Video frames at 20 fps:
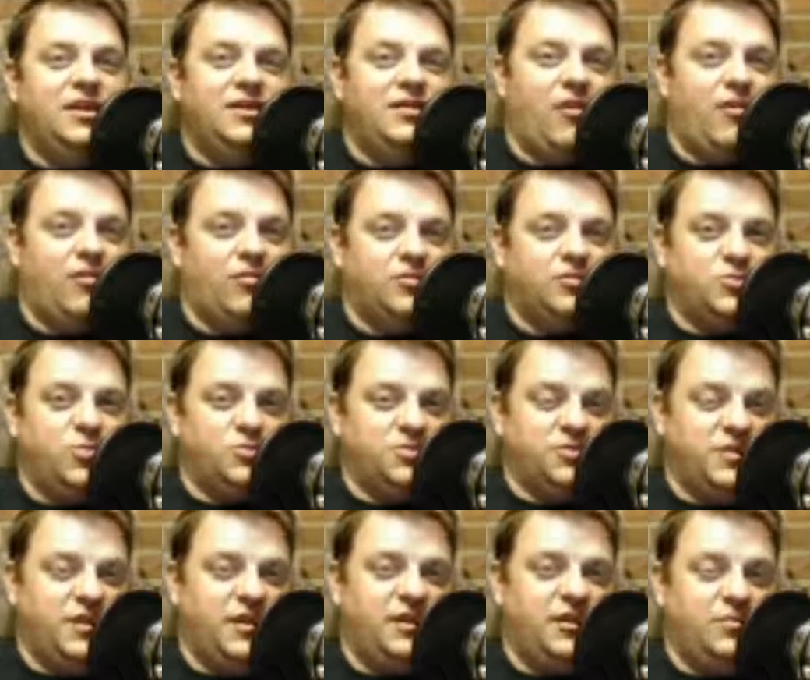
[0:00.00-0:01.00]
Arnold
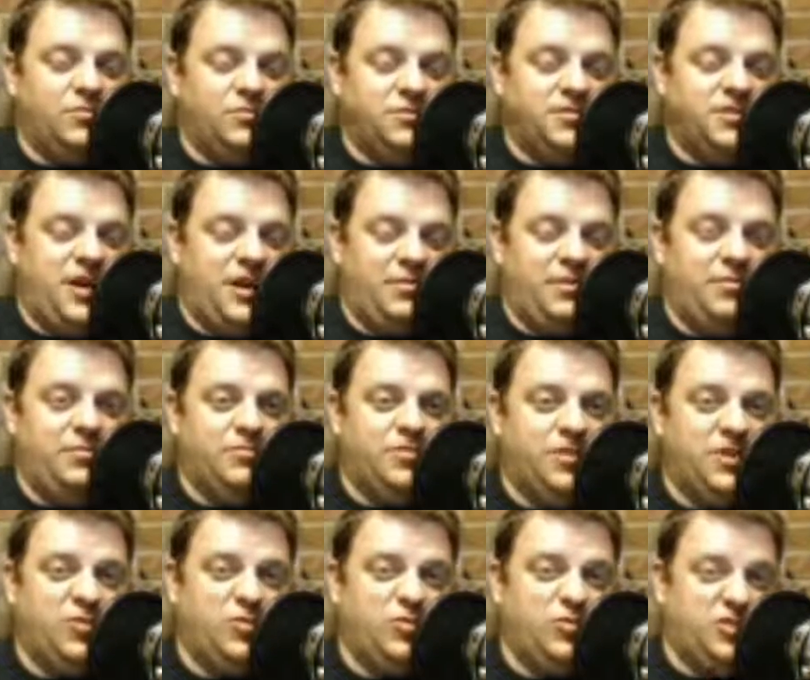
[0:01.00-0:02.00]
Schwarzenegger was telling people to
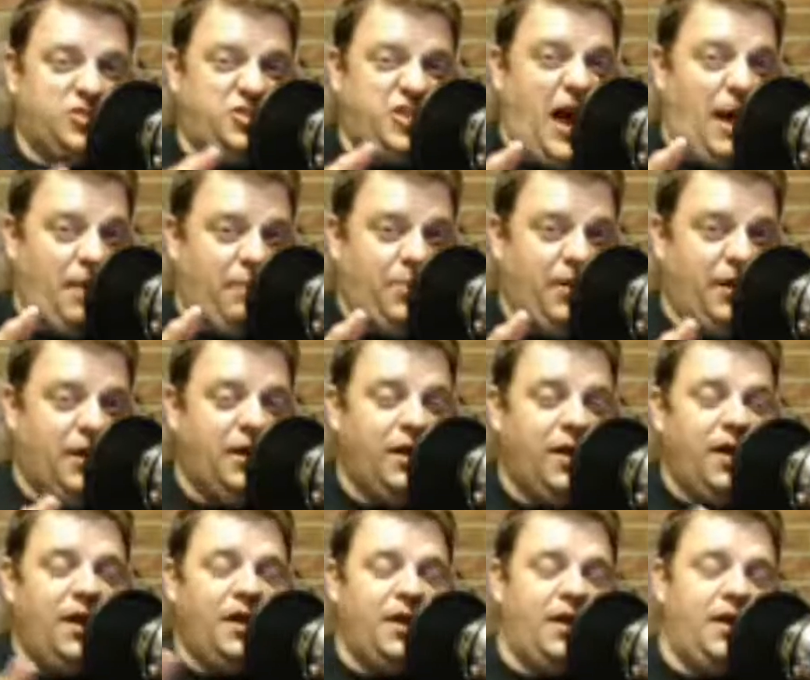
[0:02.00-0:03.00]
get to the chopper,
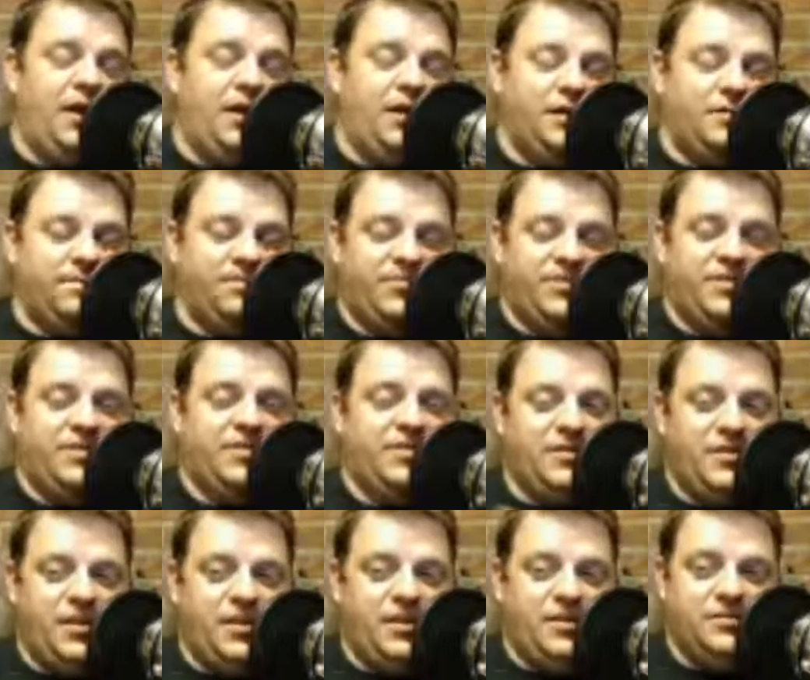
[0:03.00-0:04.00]
and
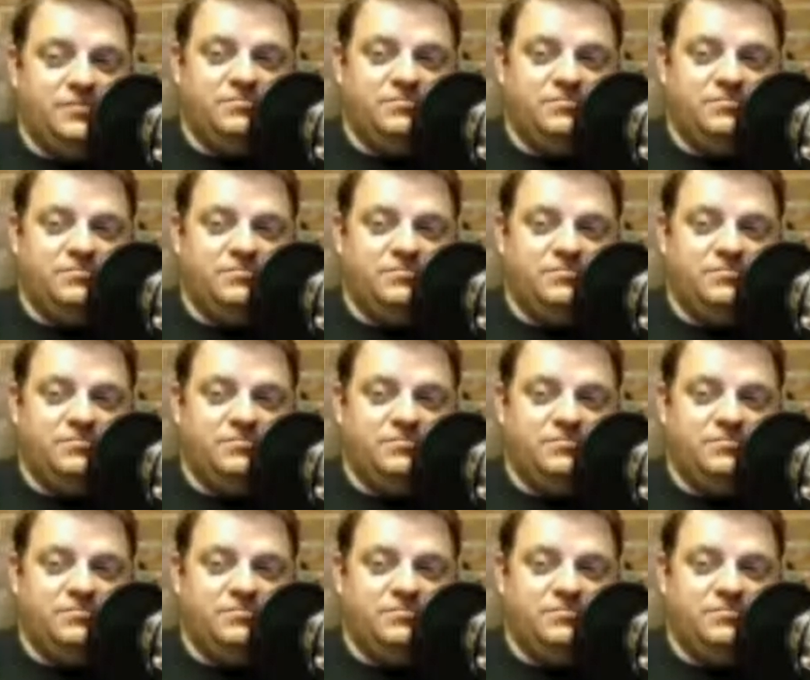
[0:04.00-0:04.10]
there